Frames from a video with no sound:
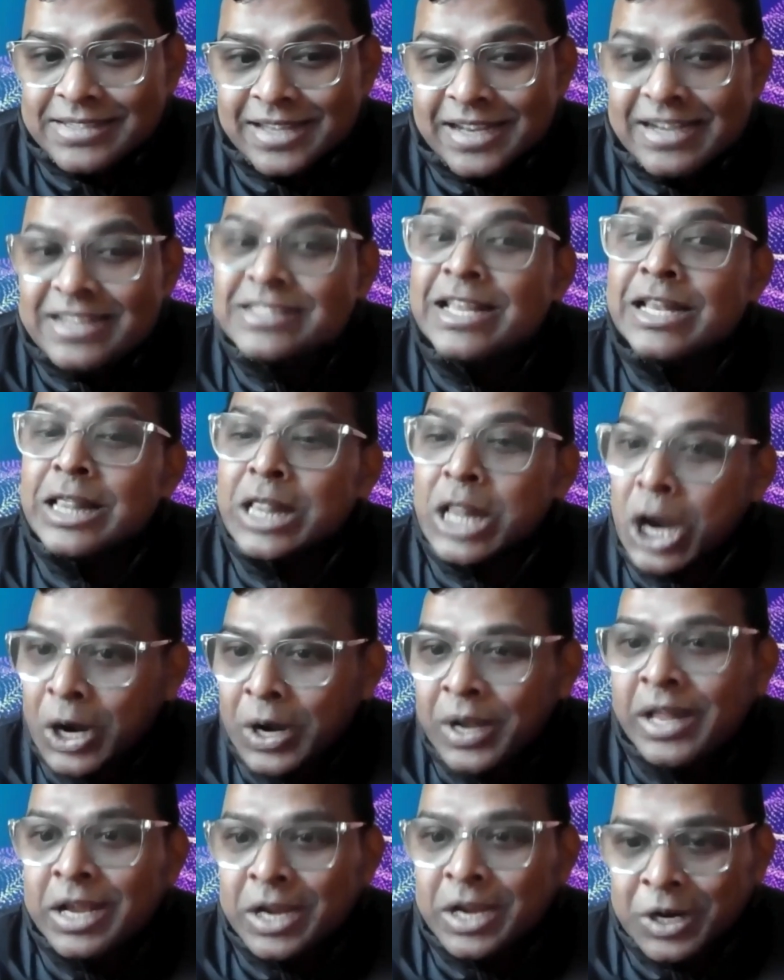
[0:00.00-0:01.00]
There is a
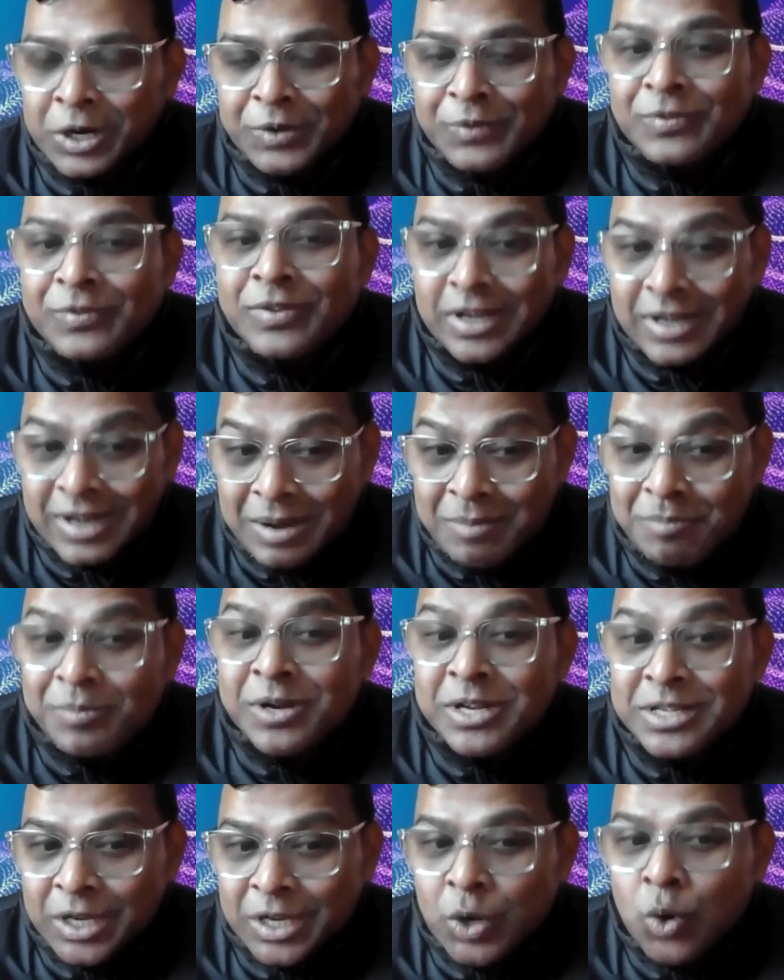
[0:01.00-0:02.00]
learning curve that
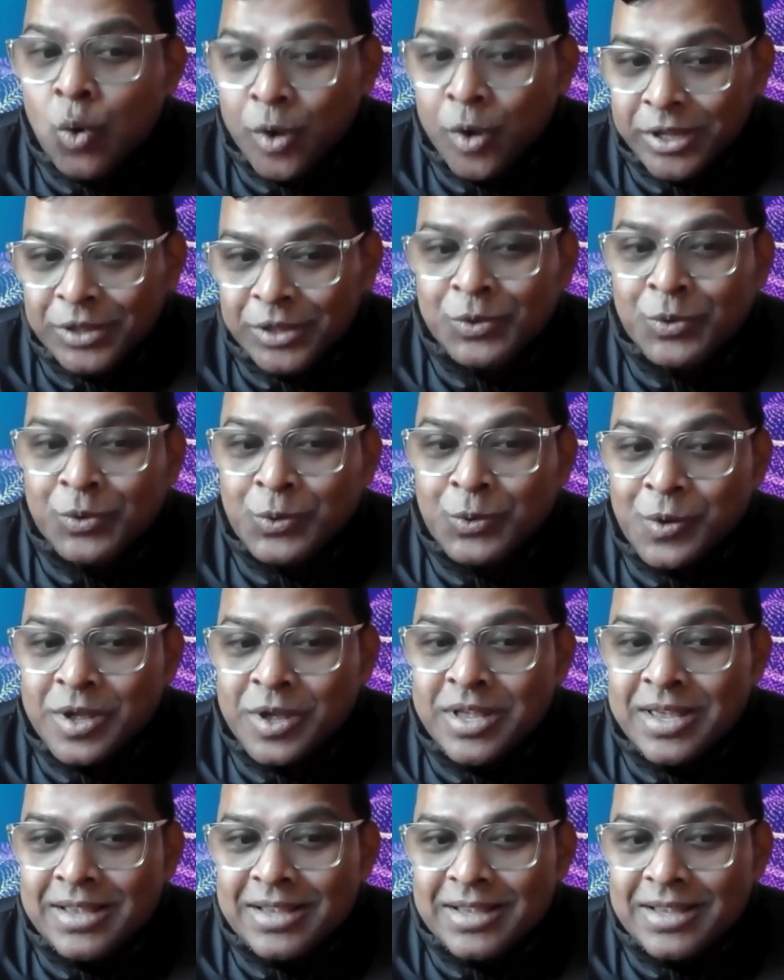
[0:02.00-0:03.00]
companies are going through,
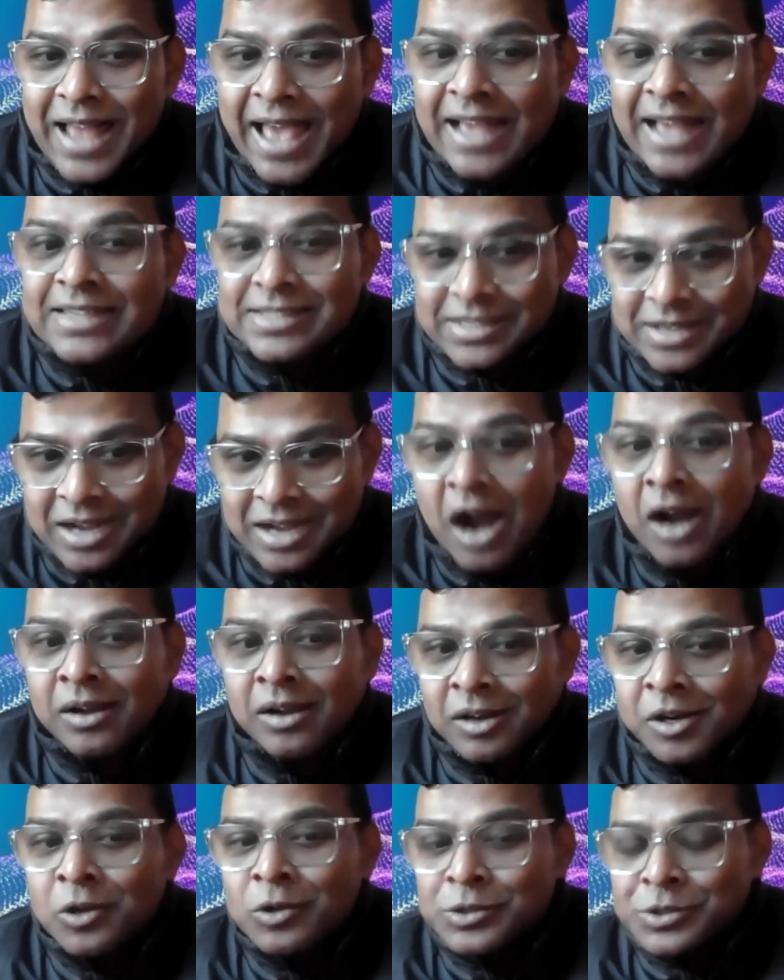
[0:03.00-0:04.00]
as
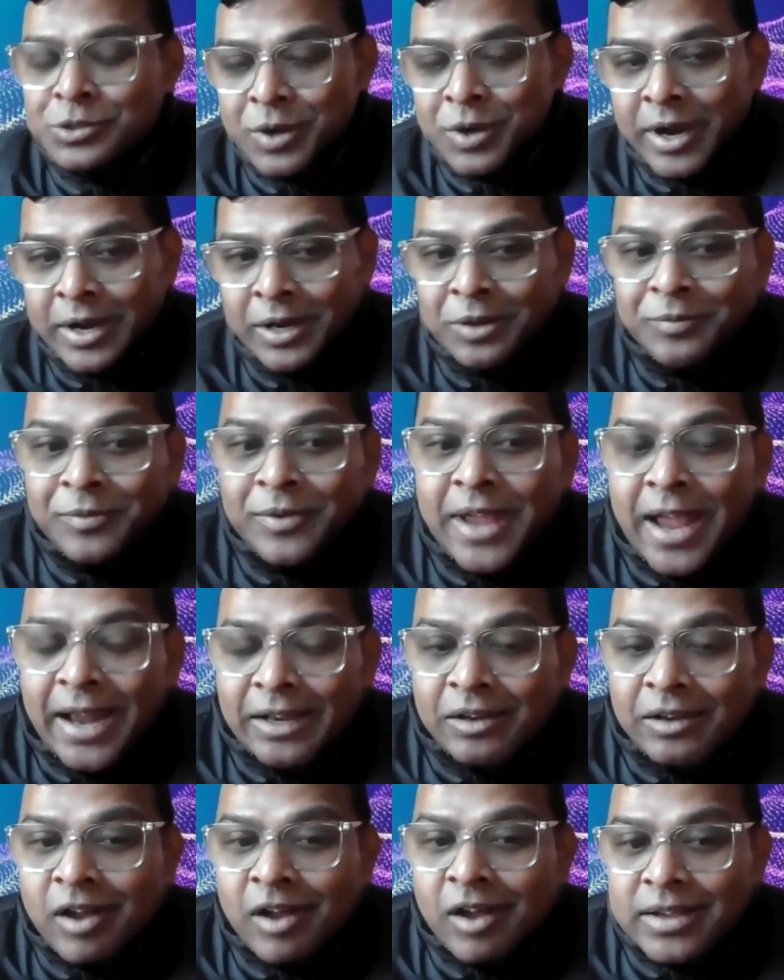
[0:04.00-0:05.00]
Gartner also kind of
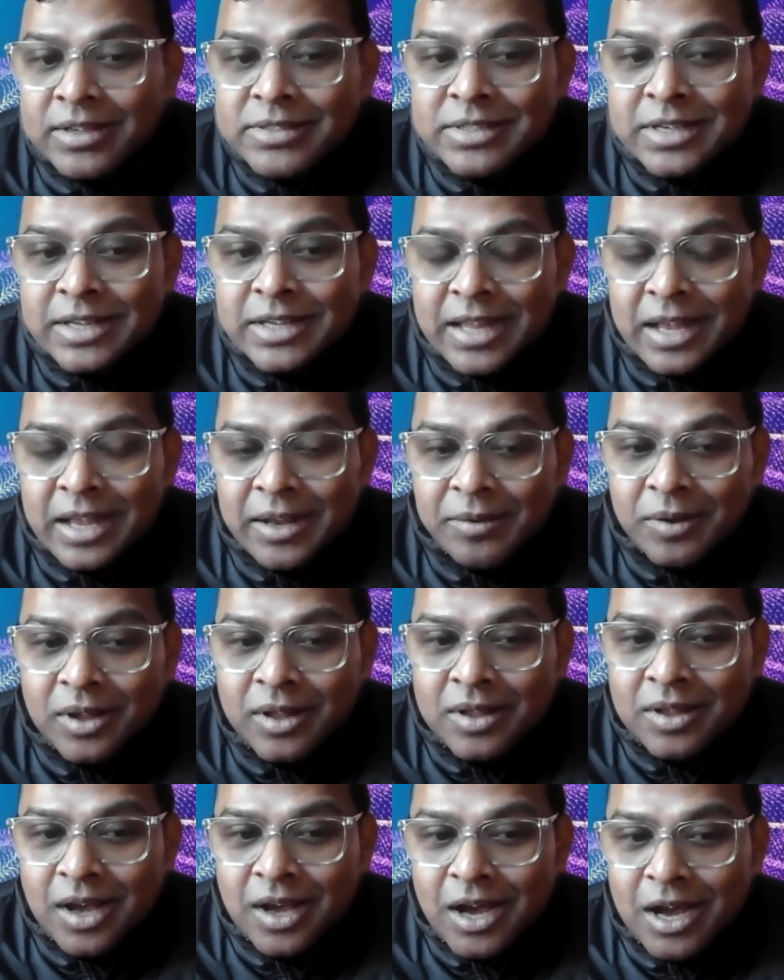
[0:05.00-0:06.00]
categorized in that
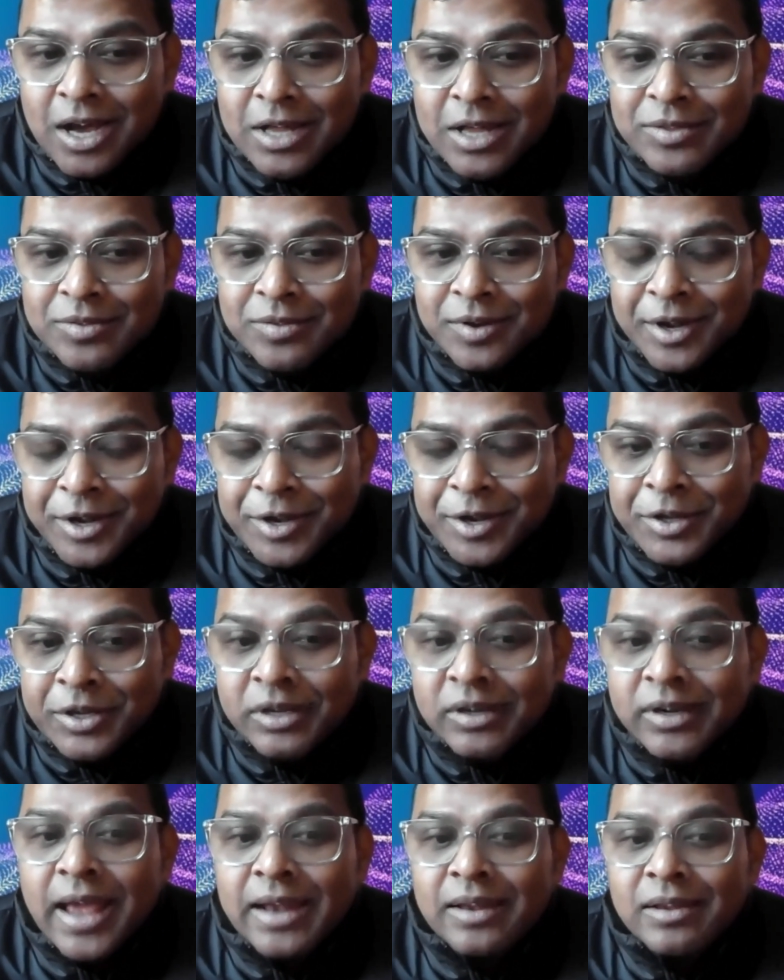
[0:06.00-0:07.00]

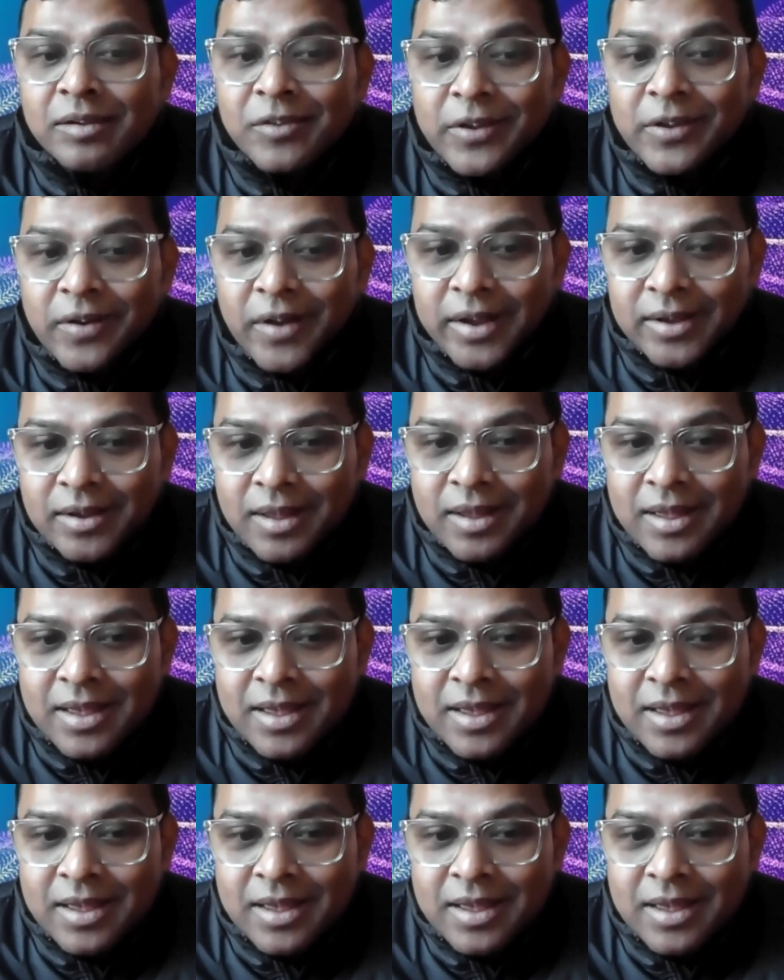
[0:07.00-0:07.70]
3-tier category, right?